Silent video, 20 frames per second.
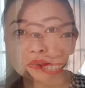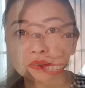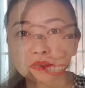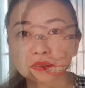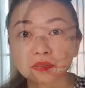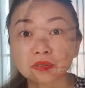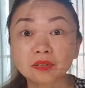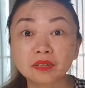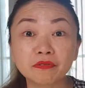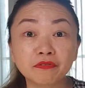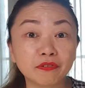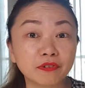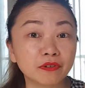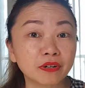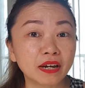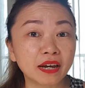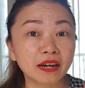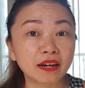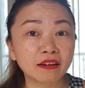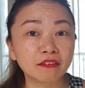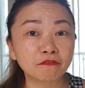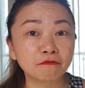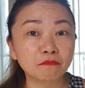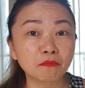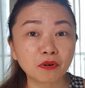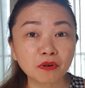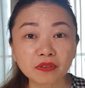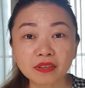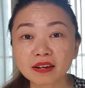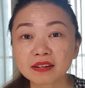So if you have
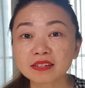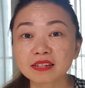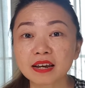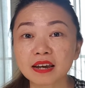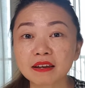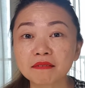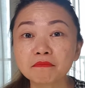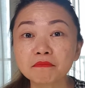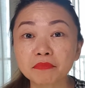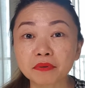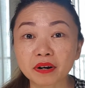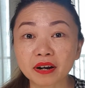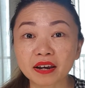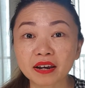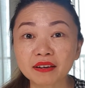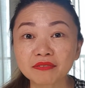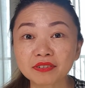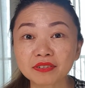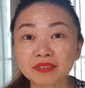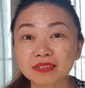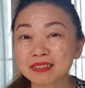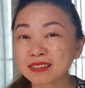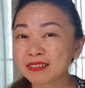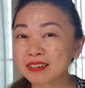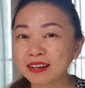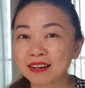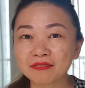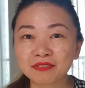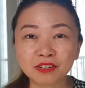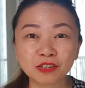more than 10 breaths,
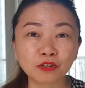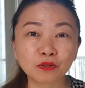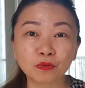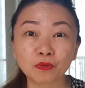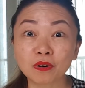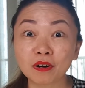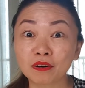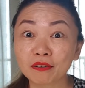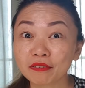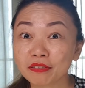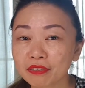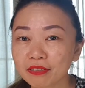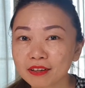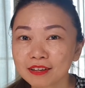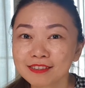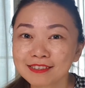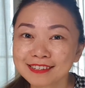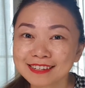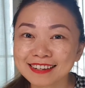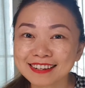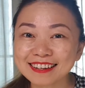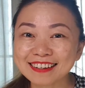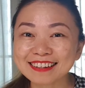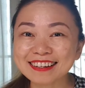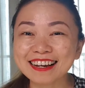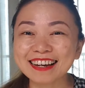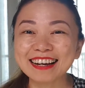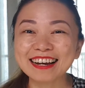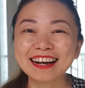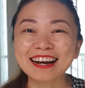11, 12,
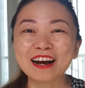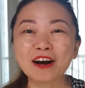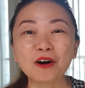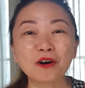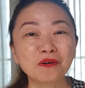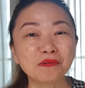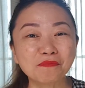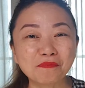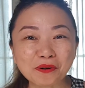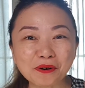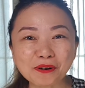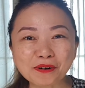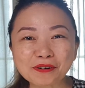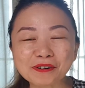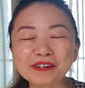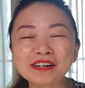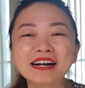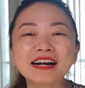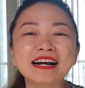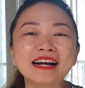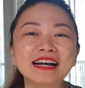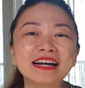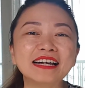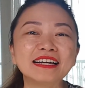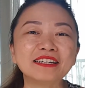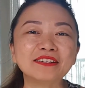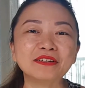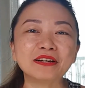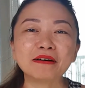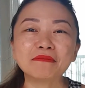13 or more,
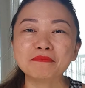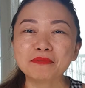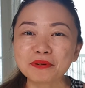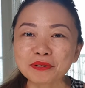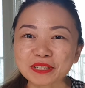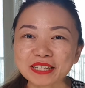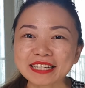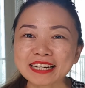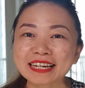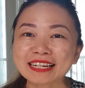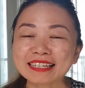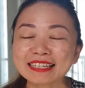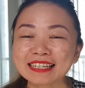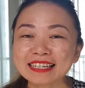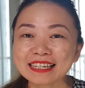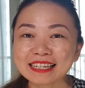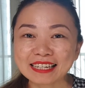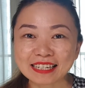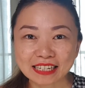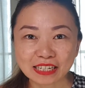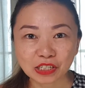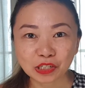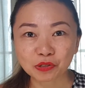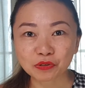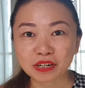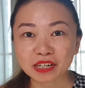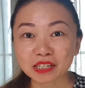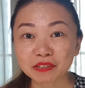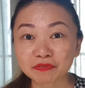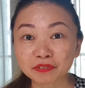you're most likely in a
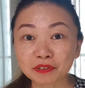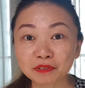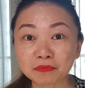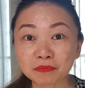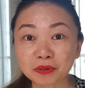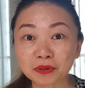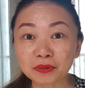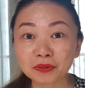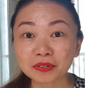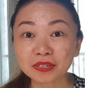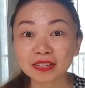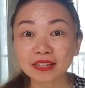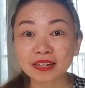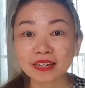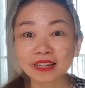stressful mode.